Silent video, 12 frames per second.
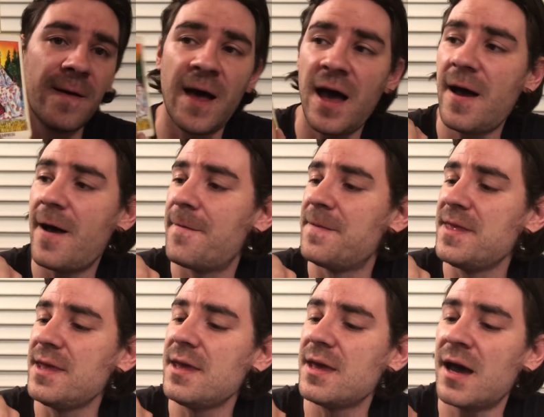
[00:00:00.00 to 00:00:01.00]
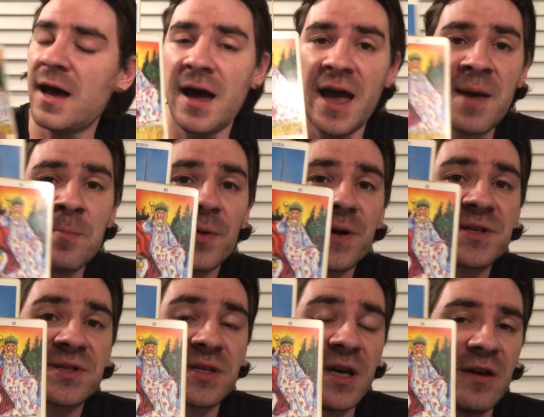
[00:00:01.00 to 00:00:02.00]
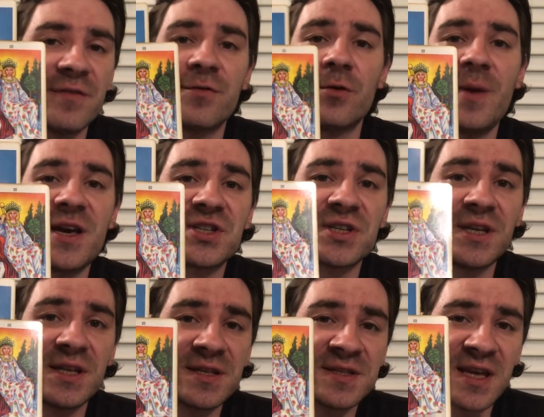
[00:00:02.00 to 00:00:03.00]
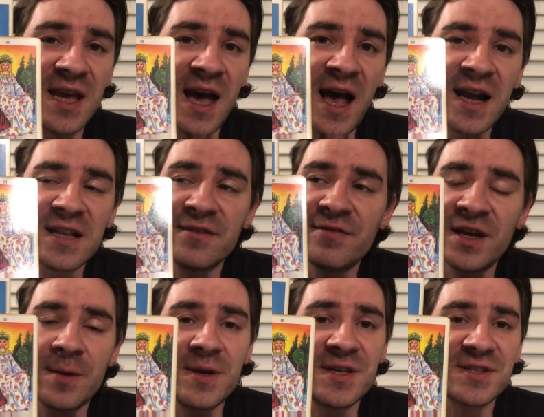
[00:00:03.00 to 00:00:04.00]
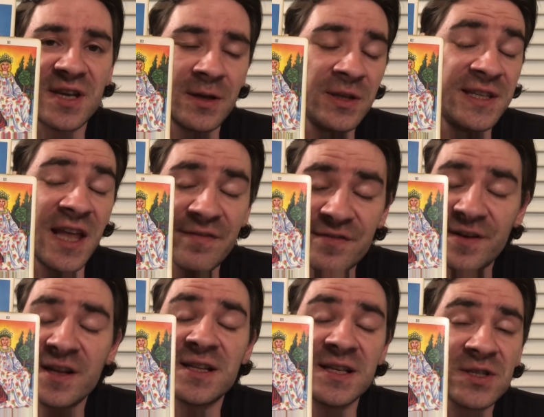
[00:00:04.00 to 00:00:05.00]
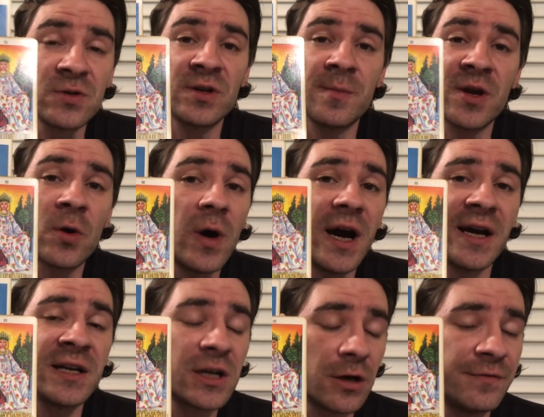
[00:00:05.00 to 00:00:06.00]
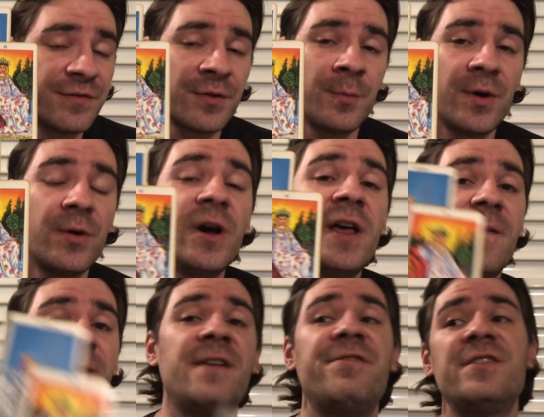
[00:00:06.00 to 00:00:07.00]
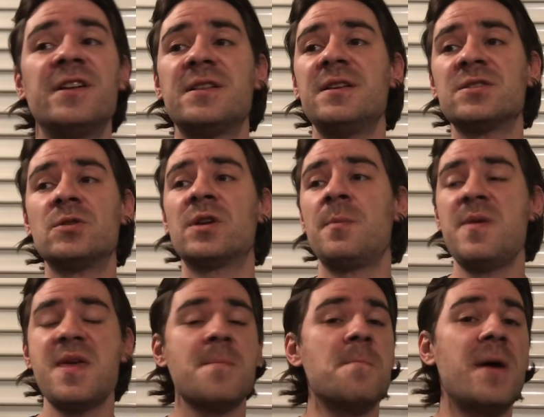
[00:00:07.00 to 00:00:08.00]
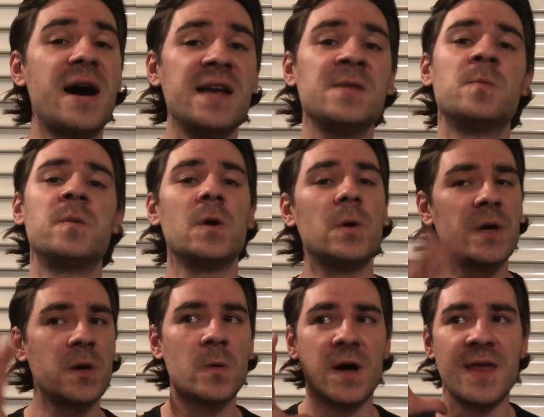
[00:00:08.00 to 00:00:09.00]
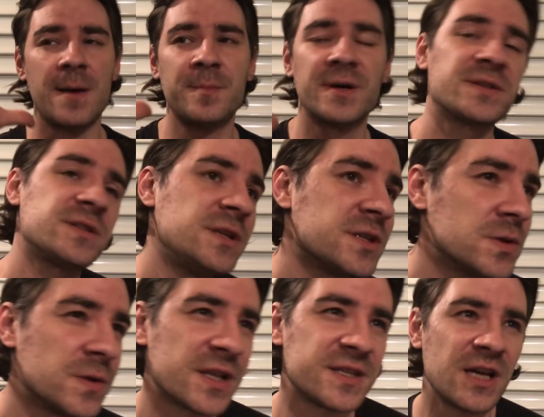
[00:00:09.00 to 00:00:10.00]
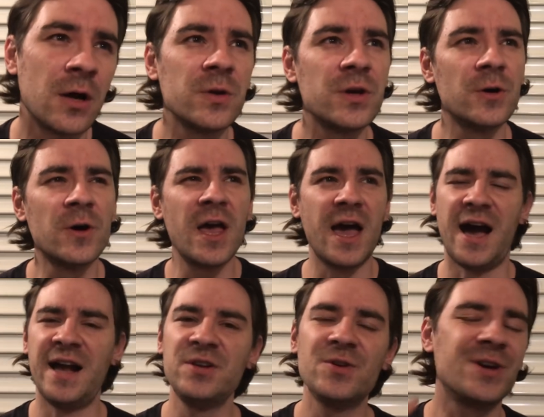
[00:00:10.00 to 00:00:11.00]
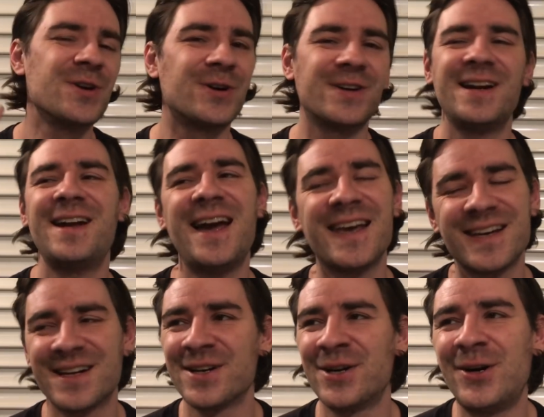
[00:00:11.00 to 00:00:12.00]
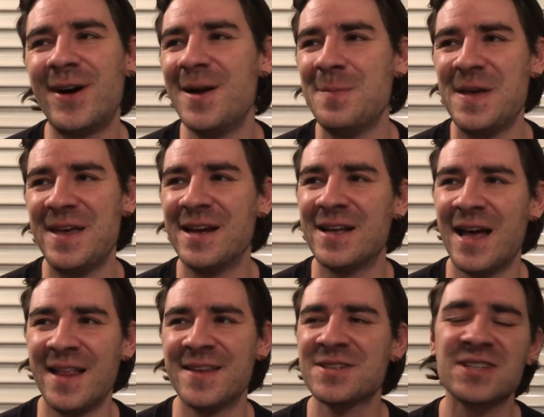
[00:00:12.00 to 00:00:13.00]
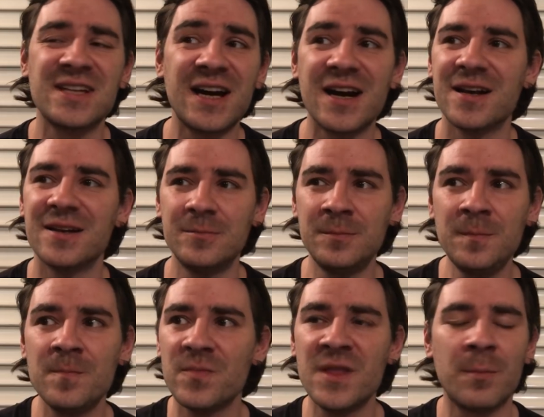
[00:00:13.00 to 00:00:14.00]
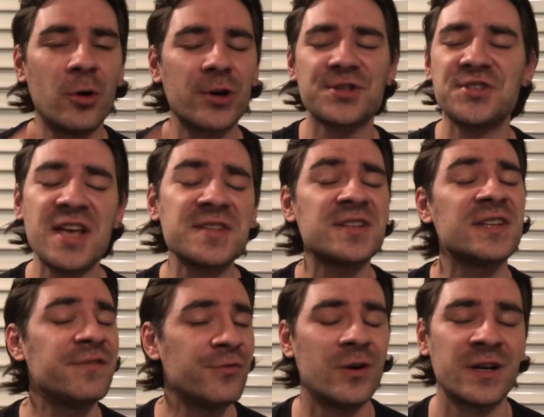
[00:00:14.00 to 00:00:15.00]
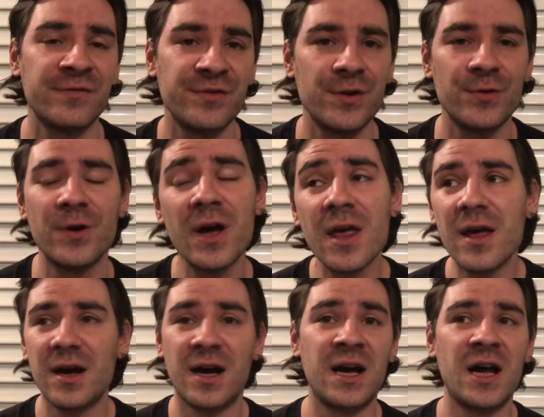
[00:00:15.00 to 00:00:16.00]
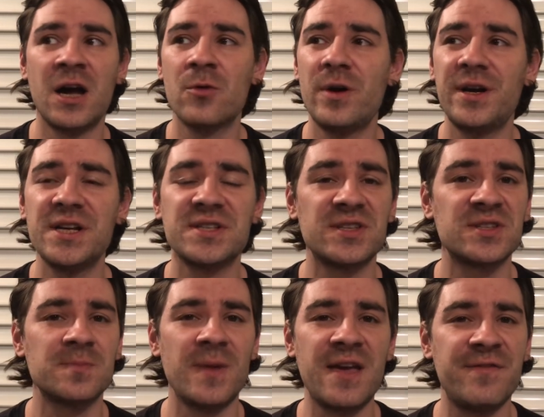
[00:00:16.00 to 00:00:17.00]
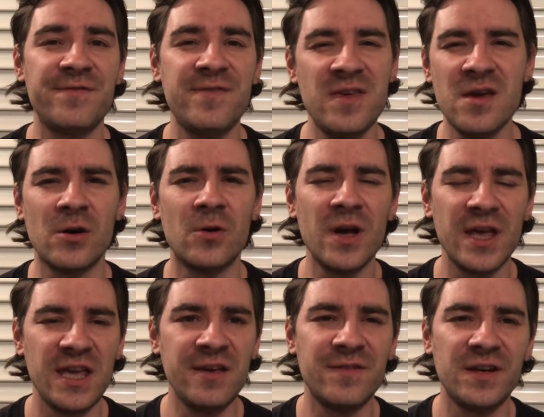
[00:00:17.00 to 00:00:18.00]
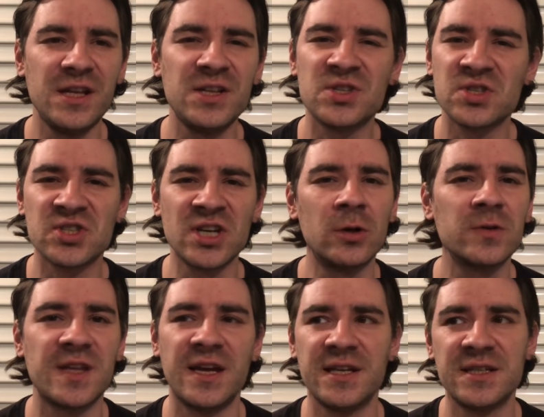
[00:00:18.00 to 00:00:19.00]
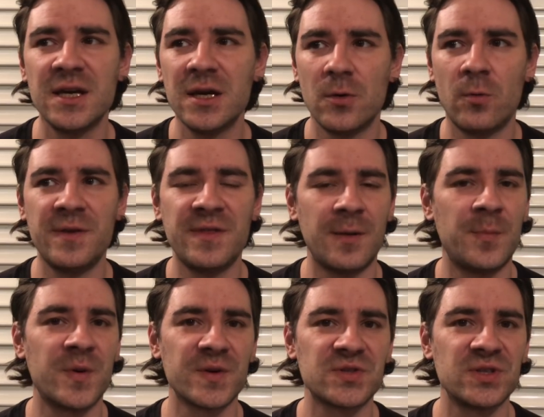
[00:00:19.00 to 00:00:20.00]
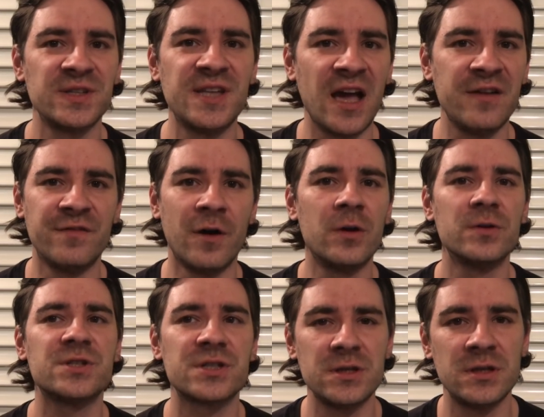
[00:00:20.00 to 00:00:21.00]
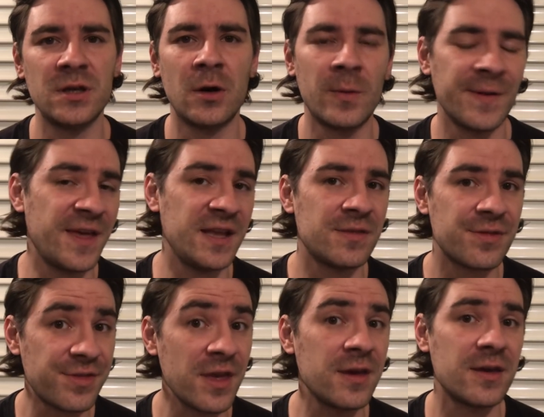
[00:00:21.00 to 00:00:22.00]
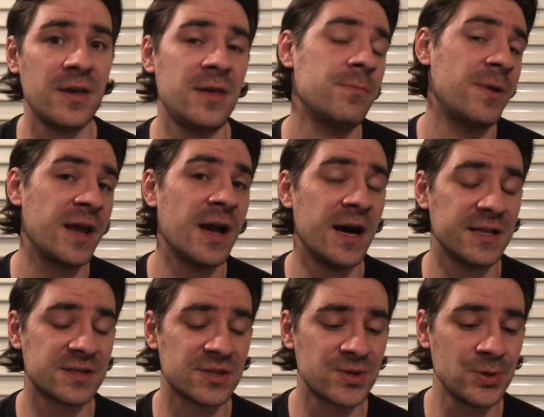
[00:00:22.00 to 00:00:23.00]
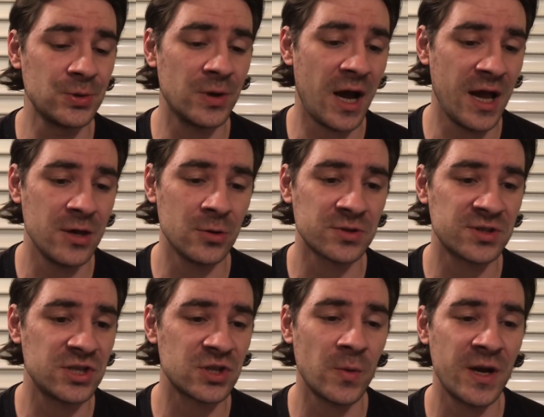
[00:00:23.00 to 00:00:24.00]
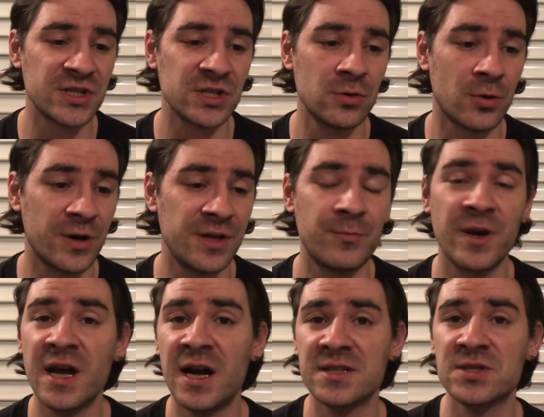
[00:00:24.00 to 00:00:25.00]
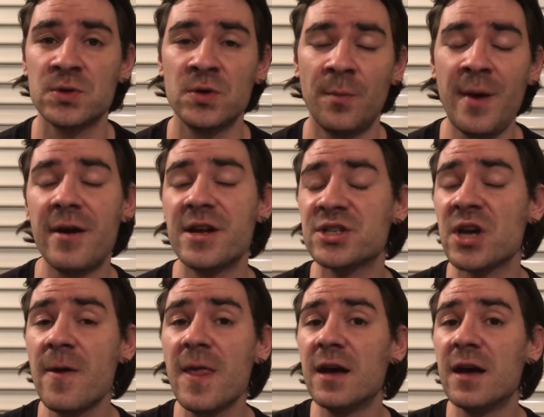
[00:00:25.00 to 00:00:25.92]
uh, the uh, Empress formation. It is a active enemies, and definitely is going to be quite uncomfortable. Definitely is going to be a mind-blowing what that person is going to tell you, and you ain't going to like it at all. I mean, at the start, the more sensitive one of you, uh, Aquarius, may feel even insulted when that person divulge, you know, what they think in regards to uh, your situation or in regards to your marriage.